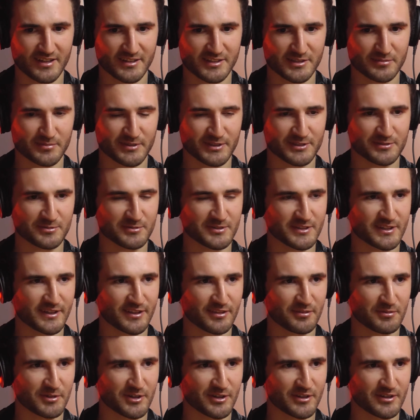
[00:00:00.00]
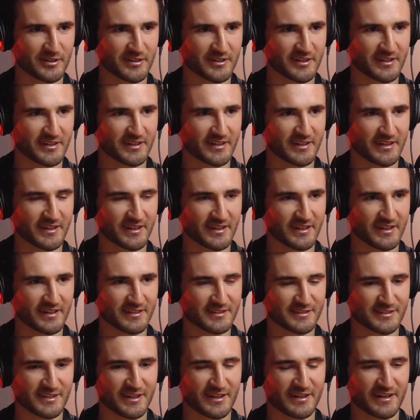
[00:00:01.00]
somewhere called Death Road, and I
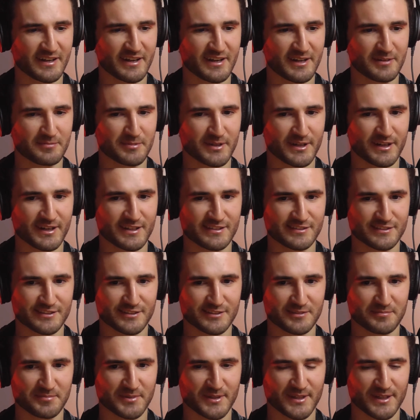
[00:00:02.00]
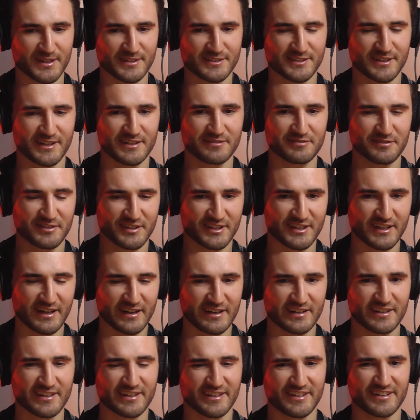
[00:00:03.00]
started out a bit hesitant, but then sort of
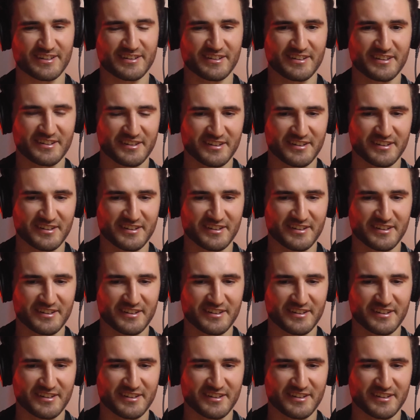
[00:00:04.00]
gunned it,